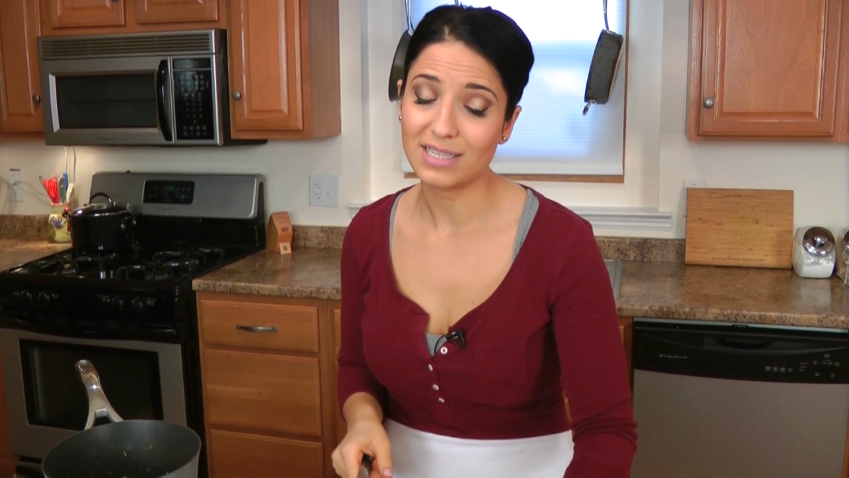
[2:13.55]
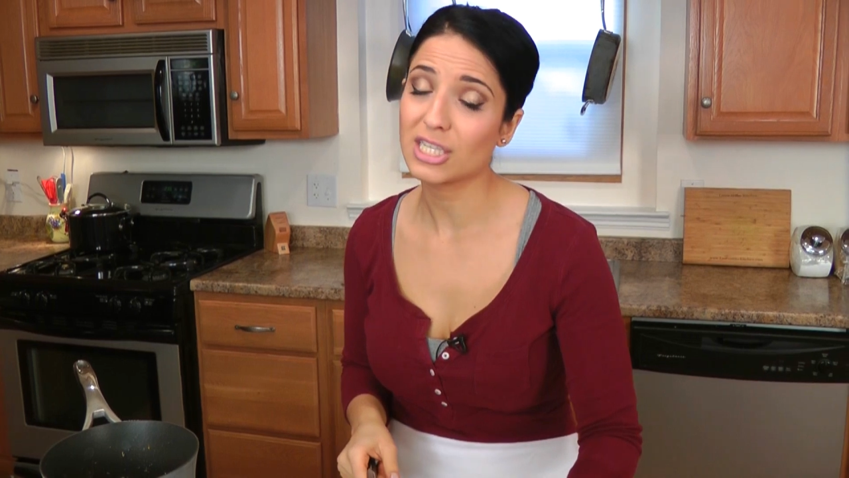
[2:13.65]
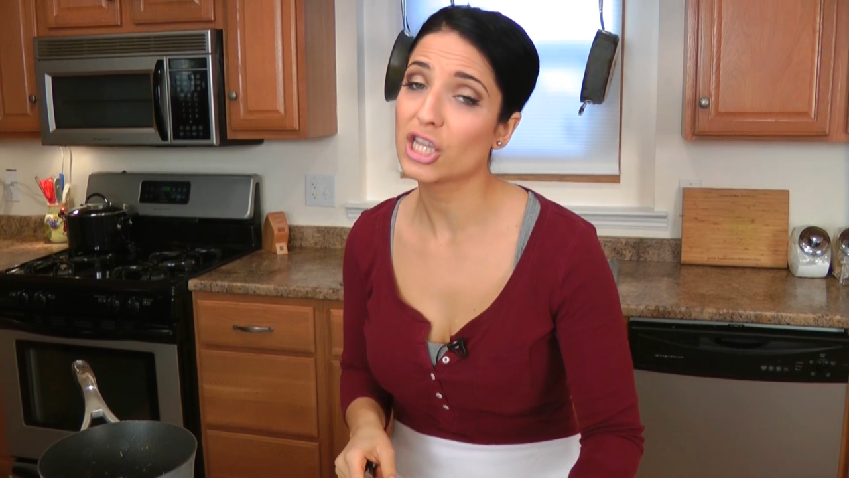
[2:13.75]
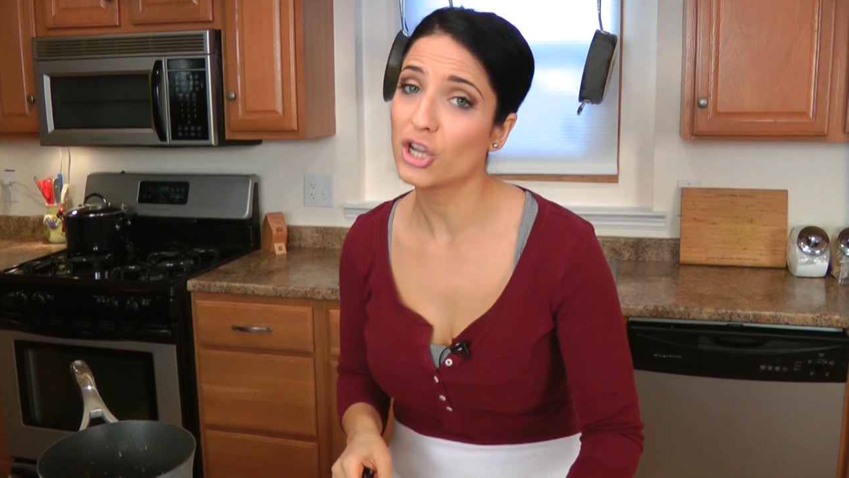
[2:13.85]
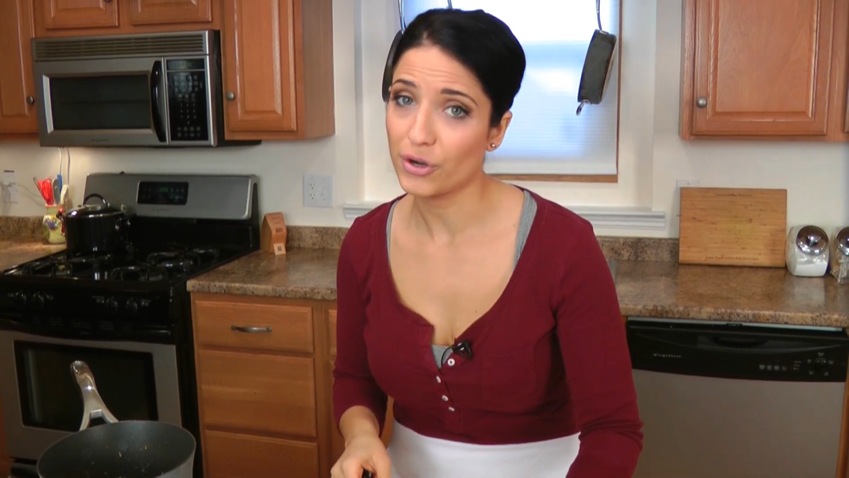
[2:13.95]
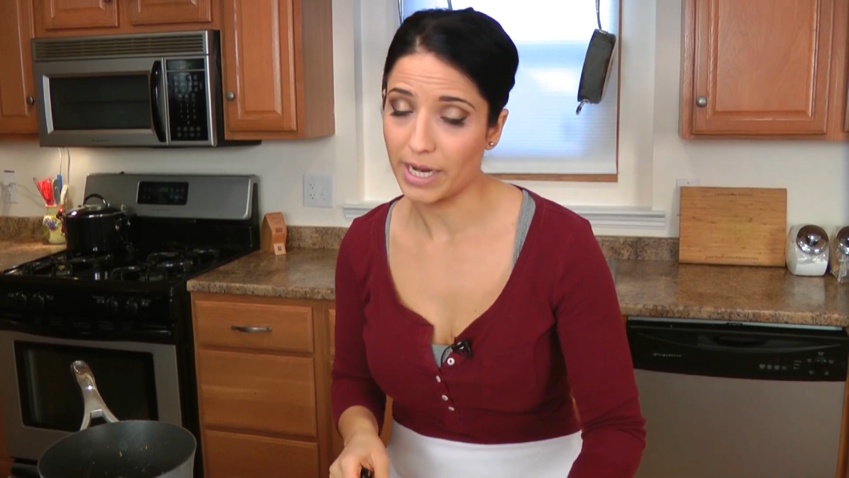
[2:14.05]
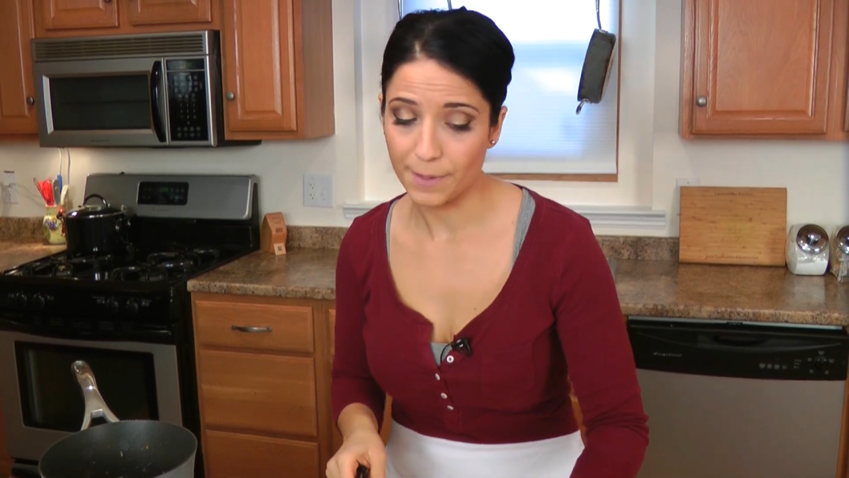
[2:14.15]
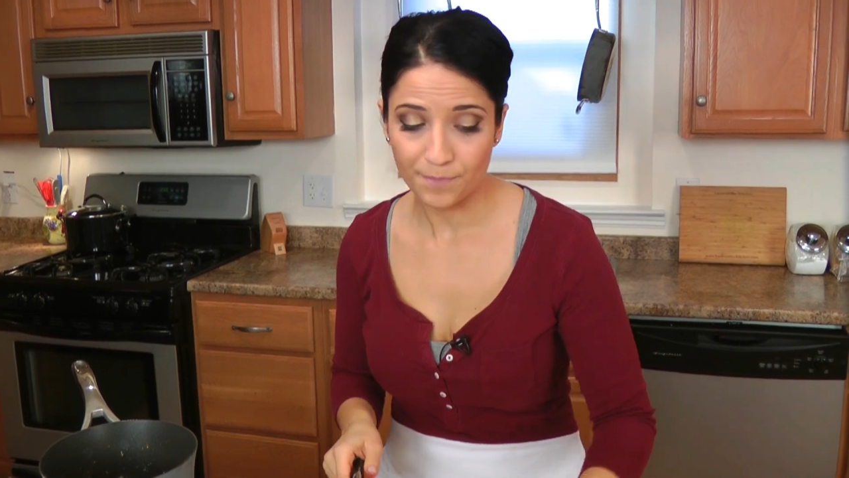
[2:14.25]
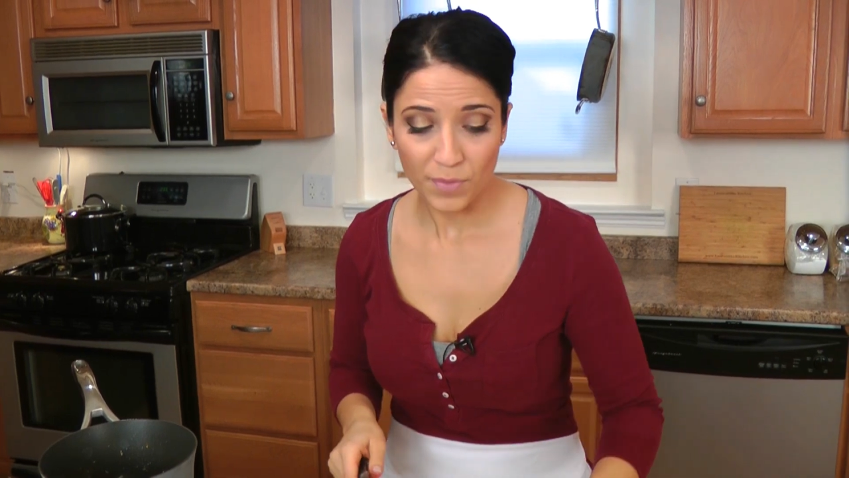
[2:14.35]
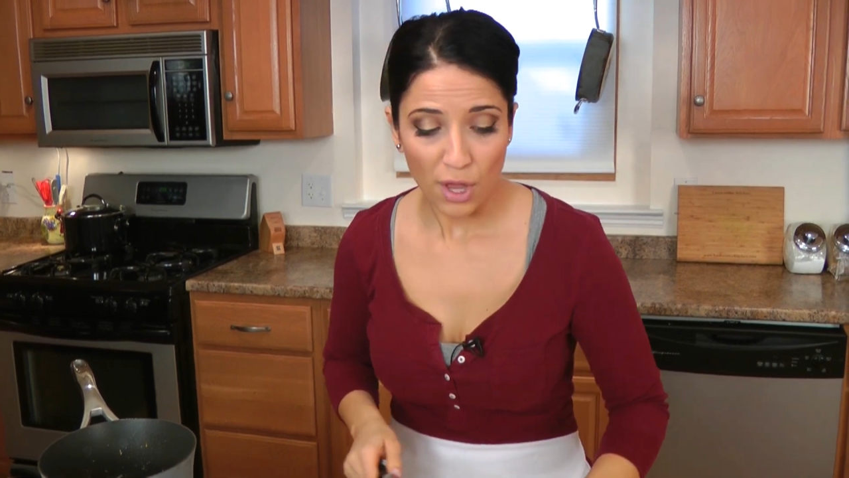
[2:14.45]

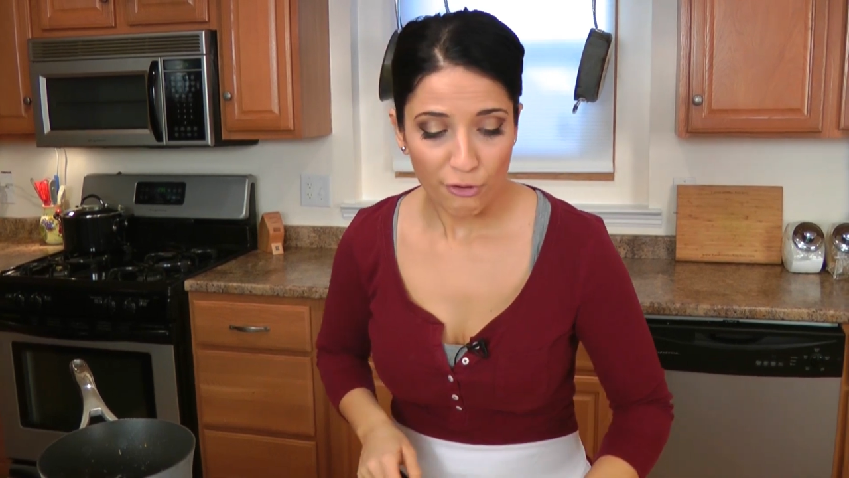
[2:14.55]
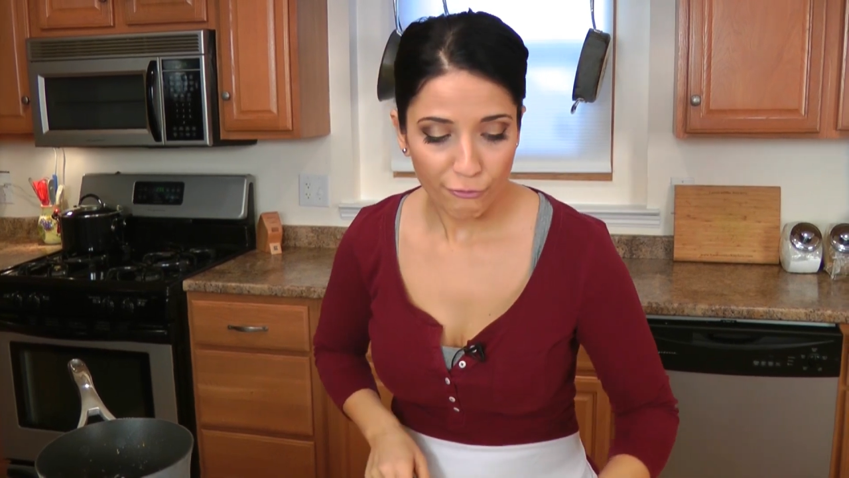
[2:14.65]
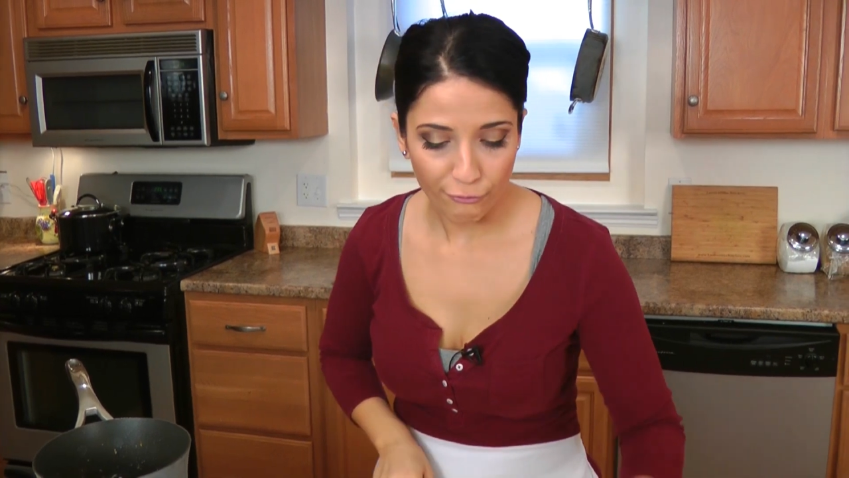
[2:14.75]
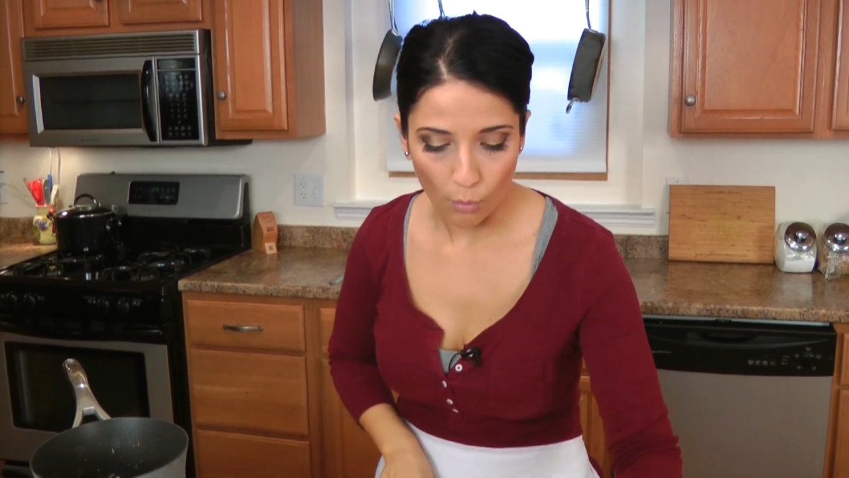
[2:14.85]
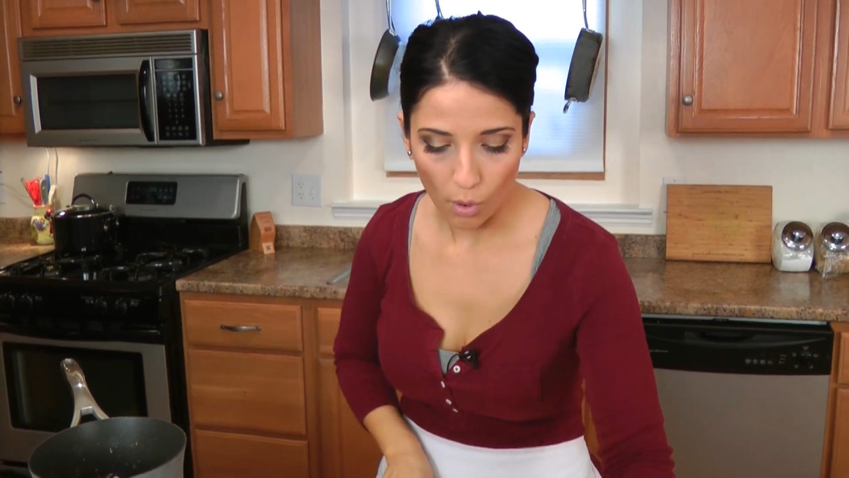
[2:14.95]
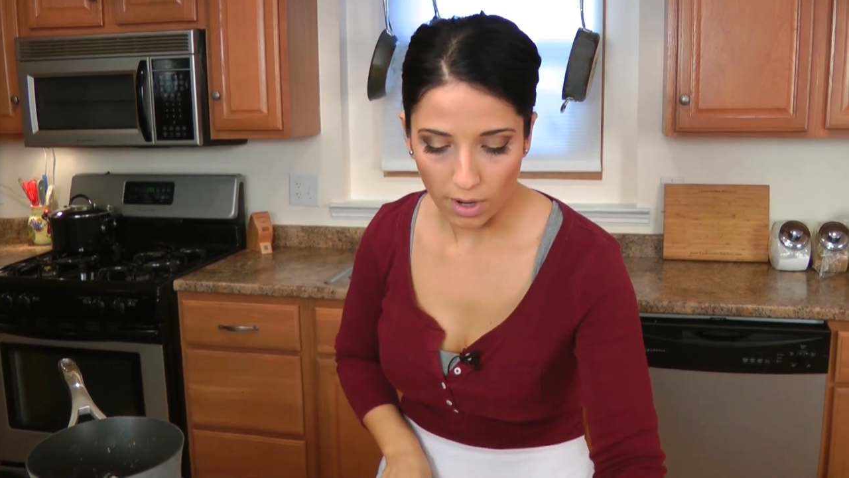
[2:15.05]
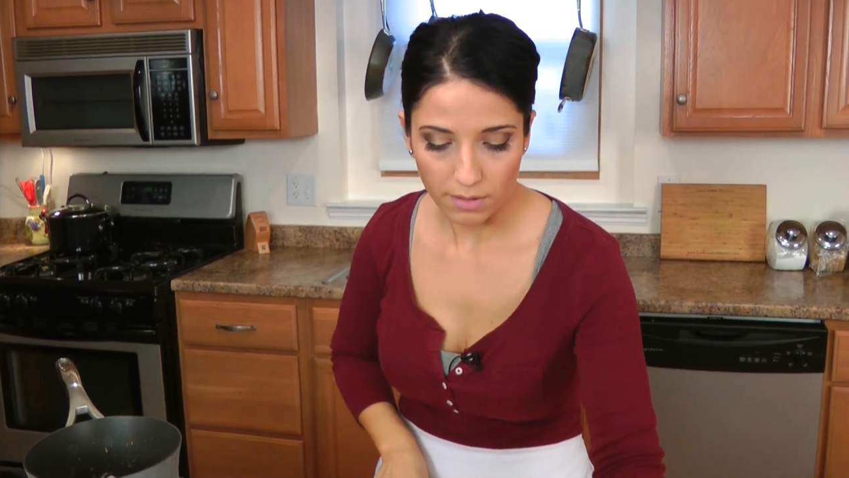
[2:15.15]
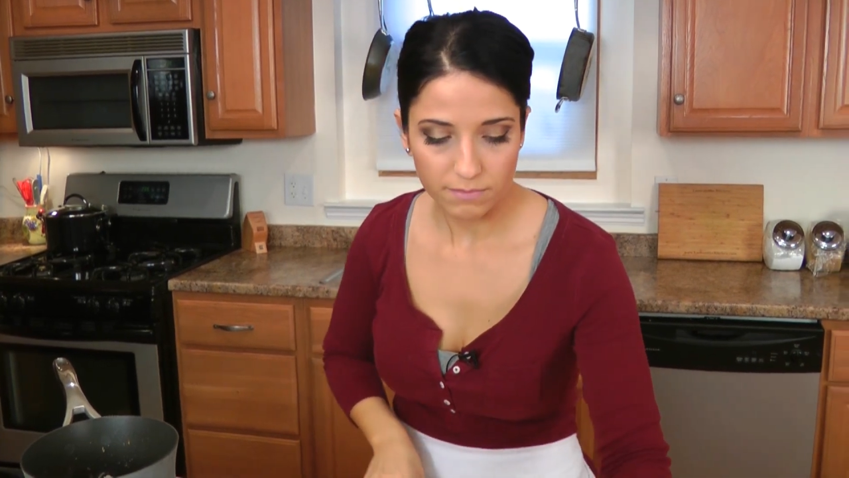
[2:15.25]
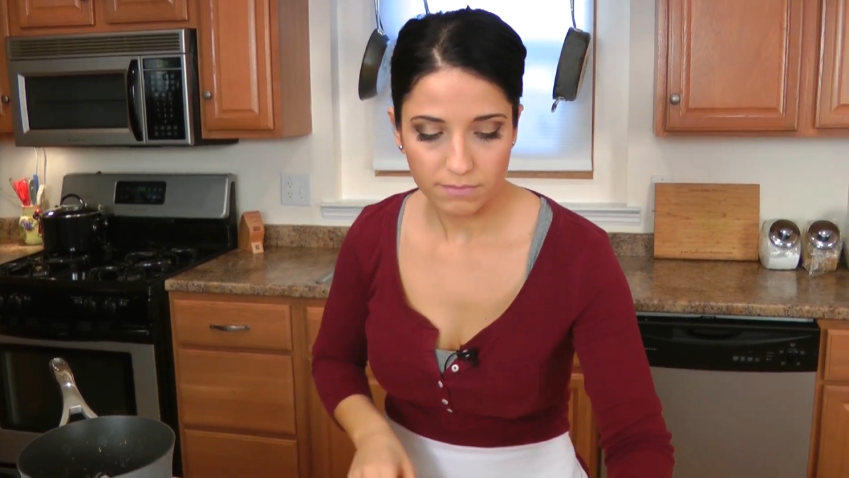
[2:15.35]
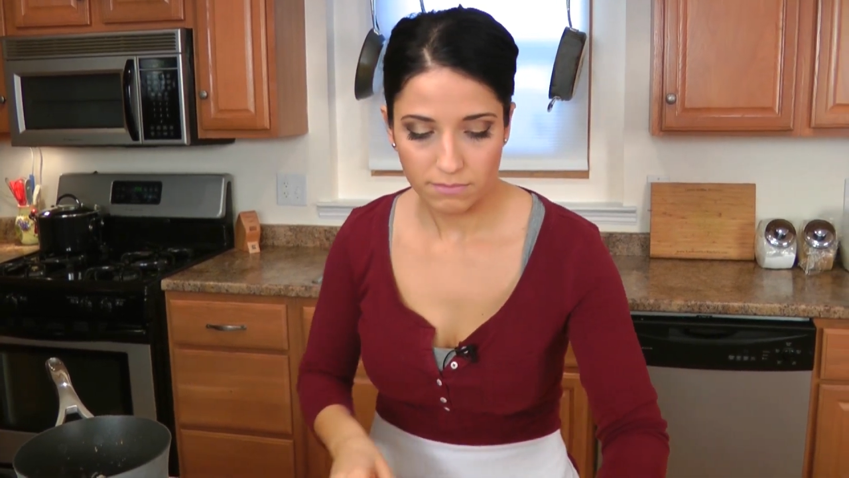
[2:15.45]
slurry for,